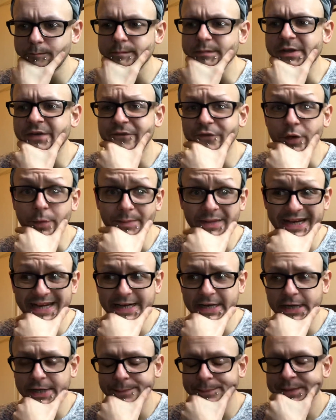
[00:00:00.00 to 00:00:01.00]
from
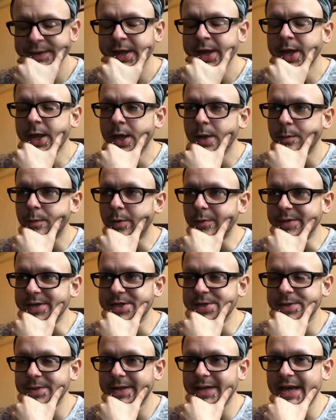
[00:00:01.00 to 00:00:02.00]
Nina, but we
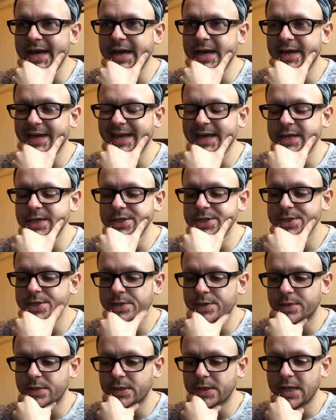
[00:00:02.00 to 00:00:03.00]
do get
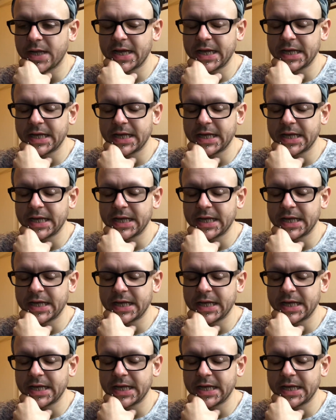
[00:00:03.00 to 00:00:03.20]
occasional